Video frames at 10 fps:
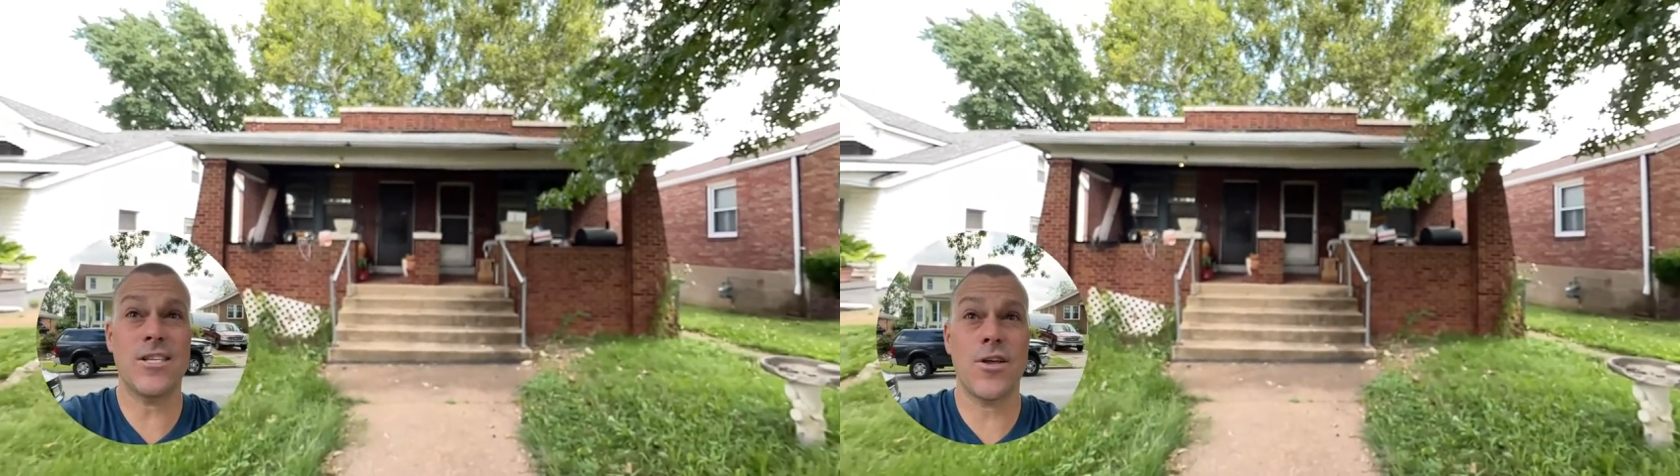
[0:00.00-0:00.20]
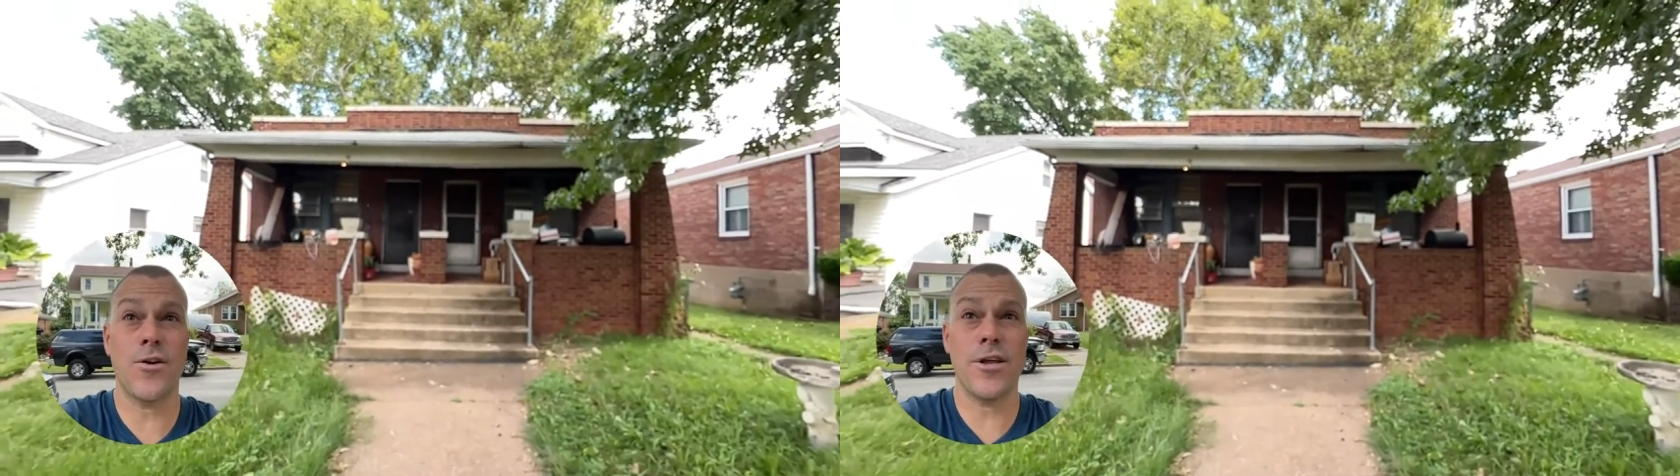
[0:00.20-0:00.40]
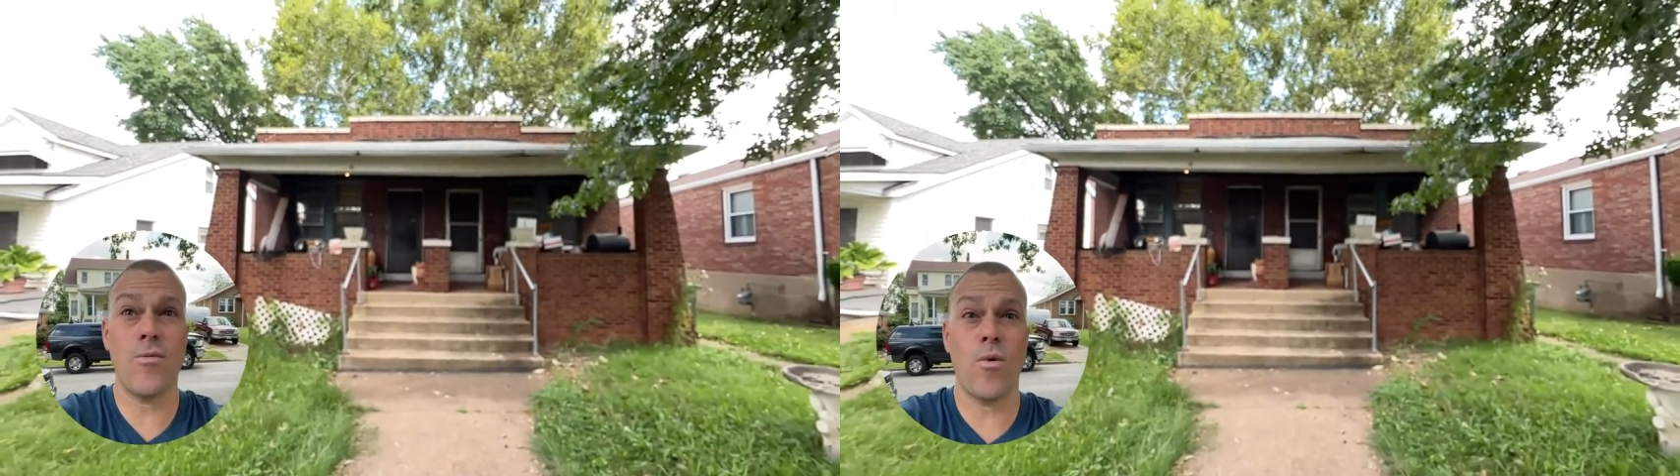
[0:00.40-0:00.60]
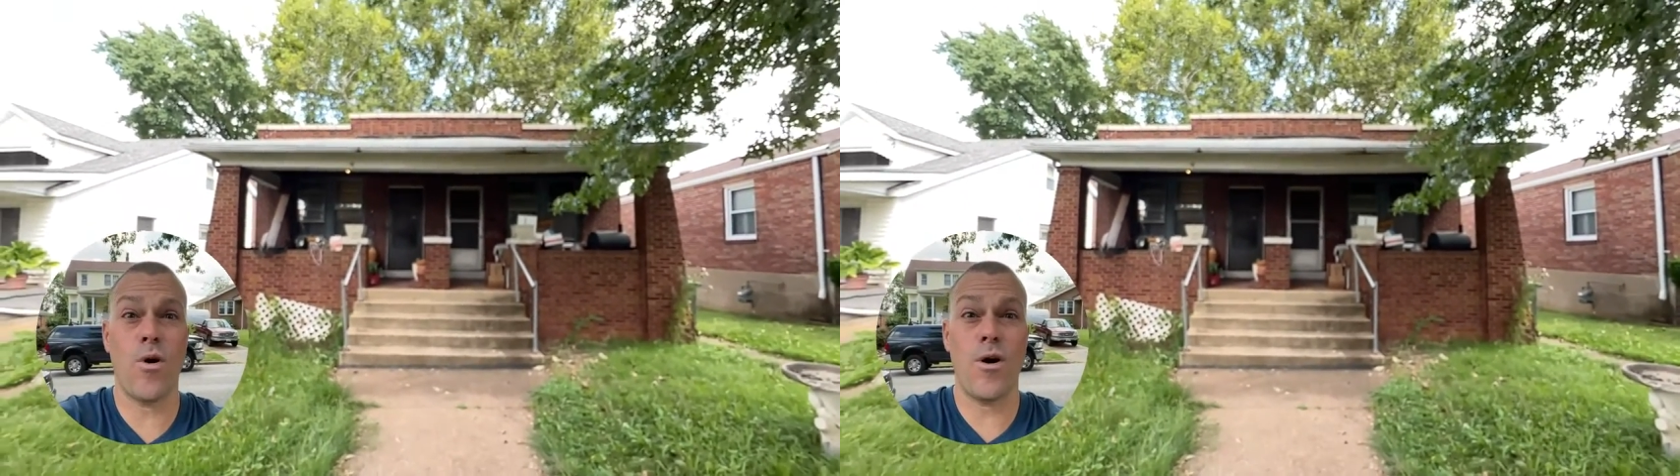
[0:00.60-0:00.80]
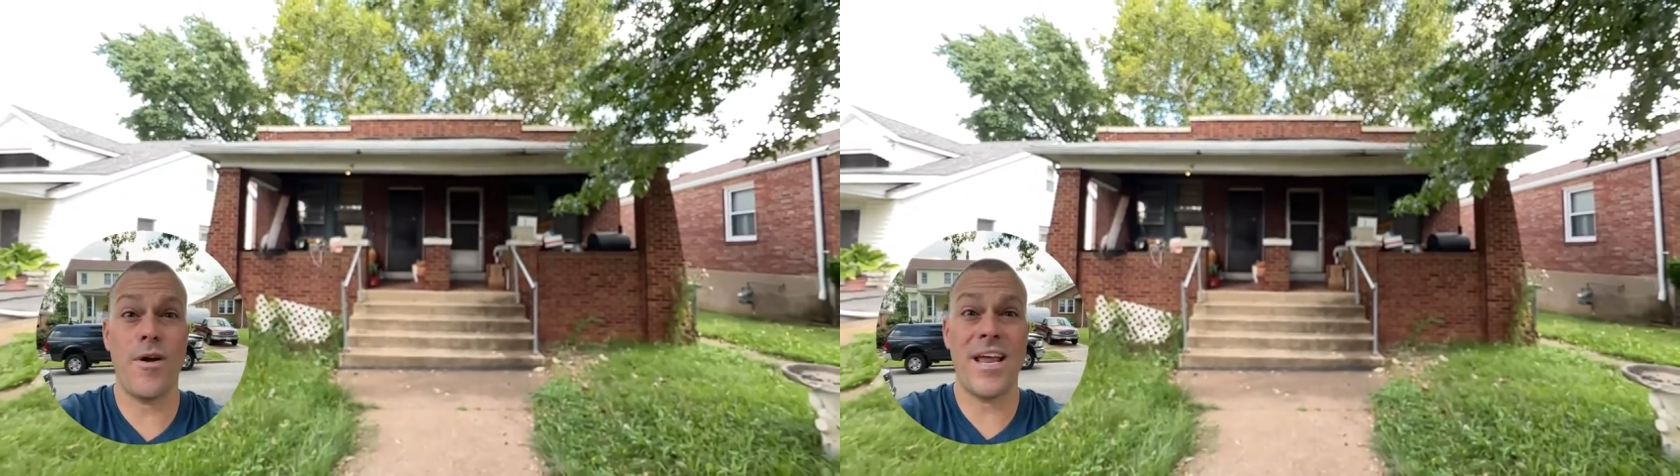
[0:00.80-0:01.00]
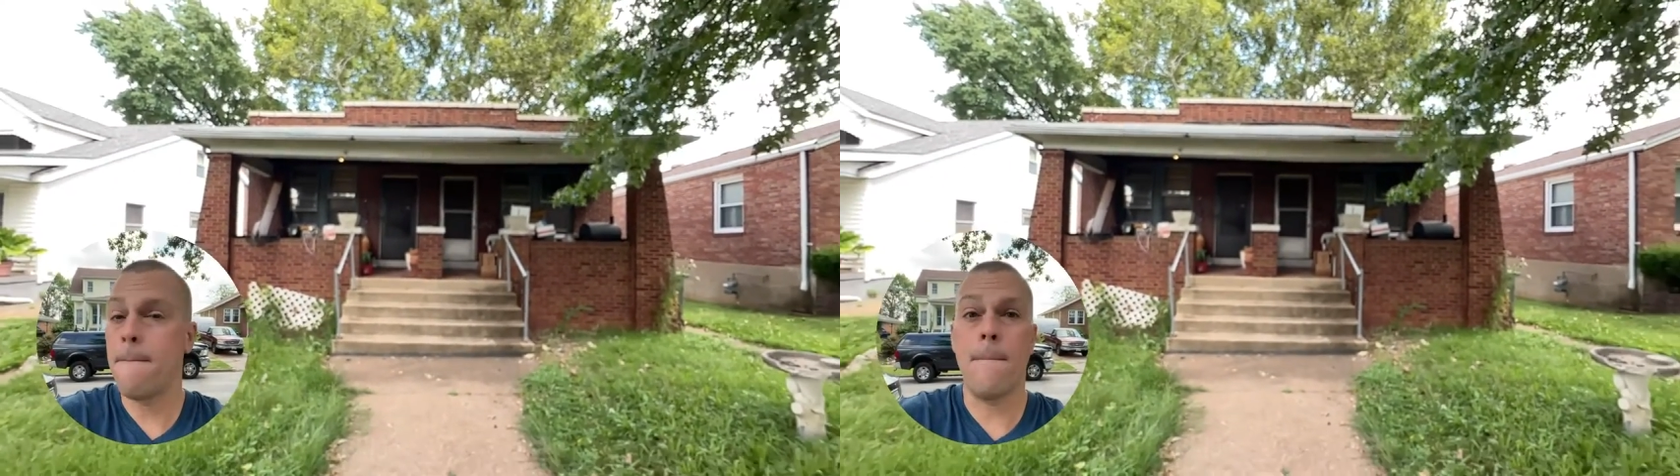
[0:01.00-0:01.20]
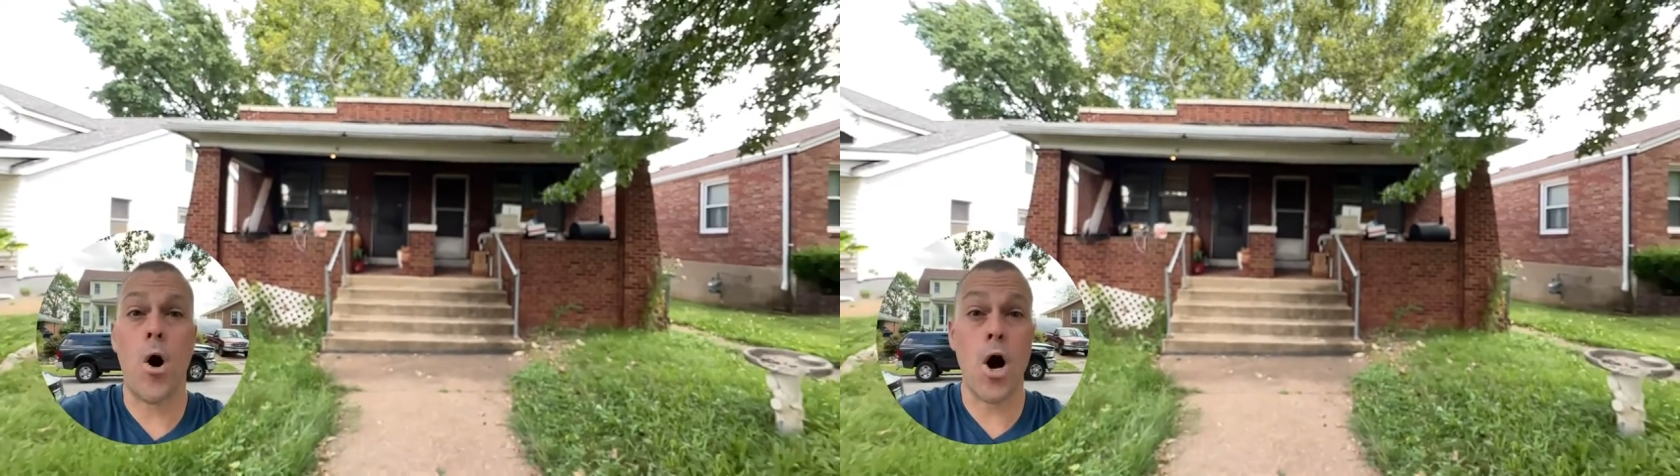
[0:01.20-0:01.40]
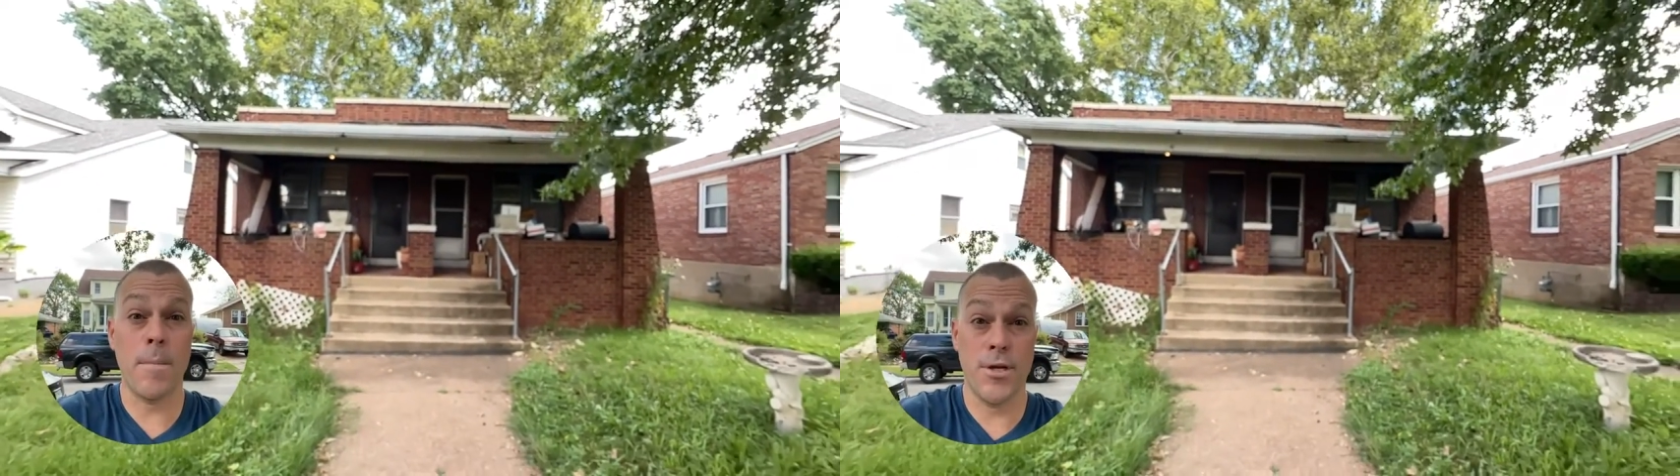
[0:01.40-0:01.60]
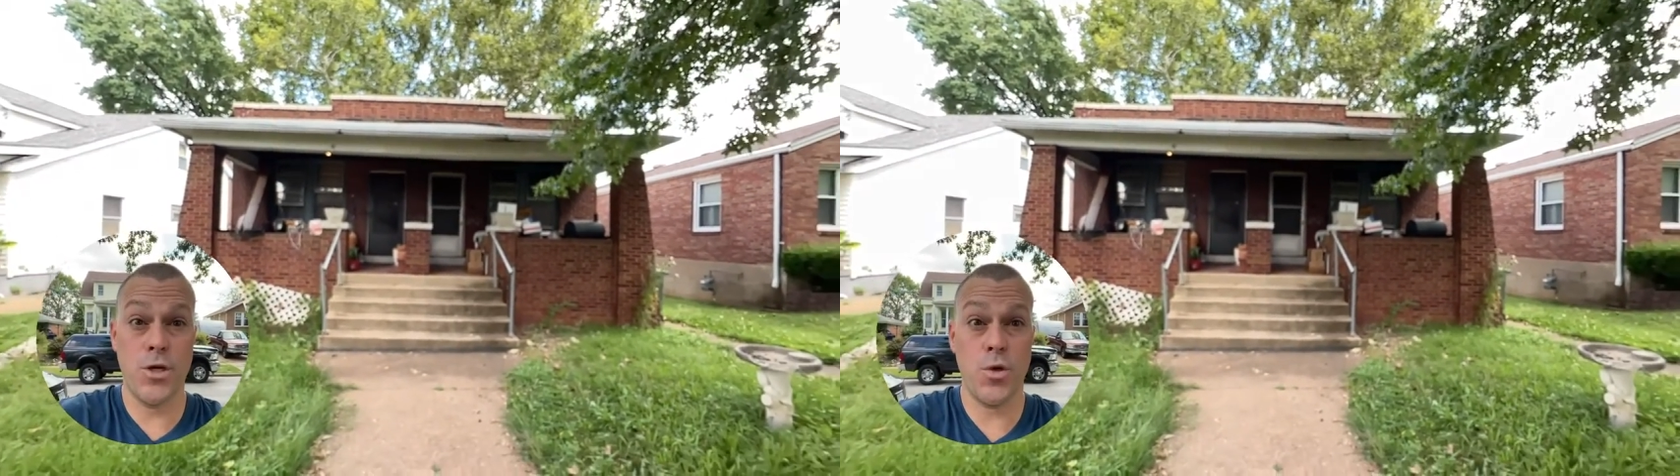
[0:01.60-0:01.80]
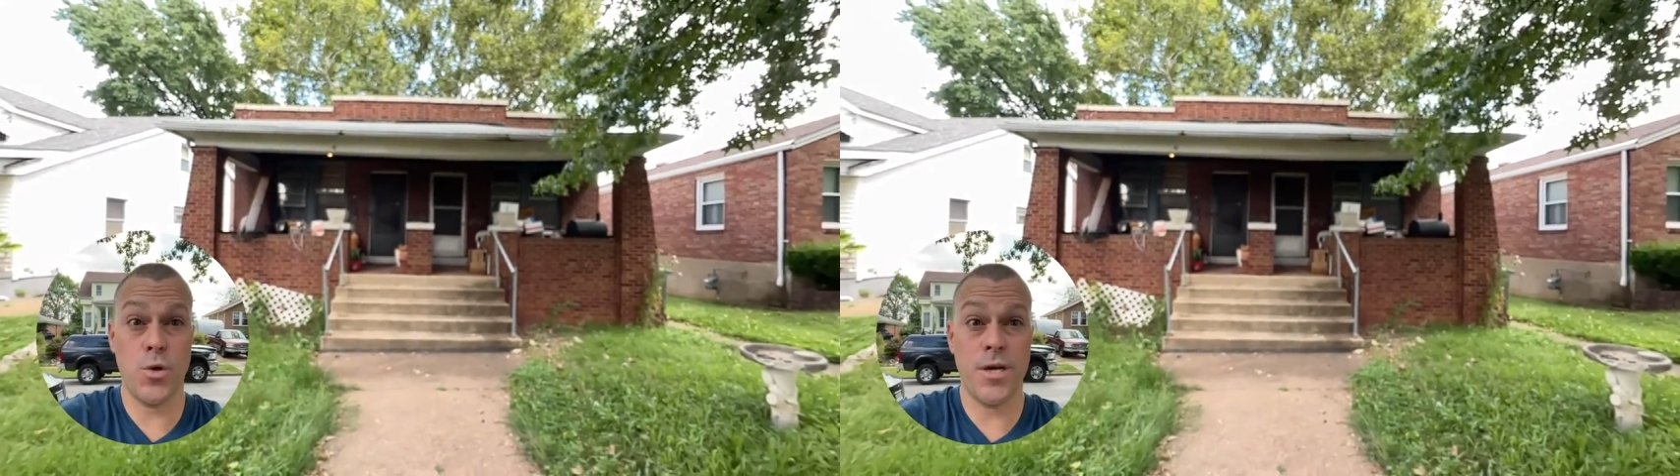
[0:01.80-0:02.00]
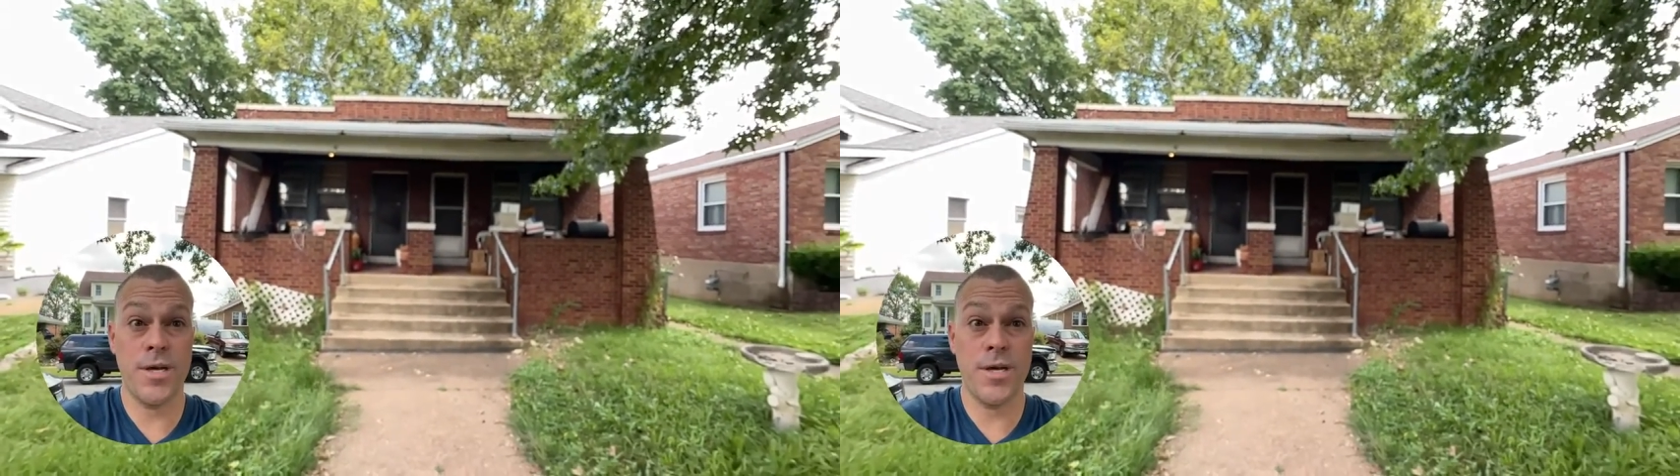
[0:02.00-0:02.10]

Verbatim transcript: thirty-one Marmaduke.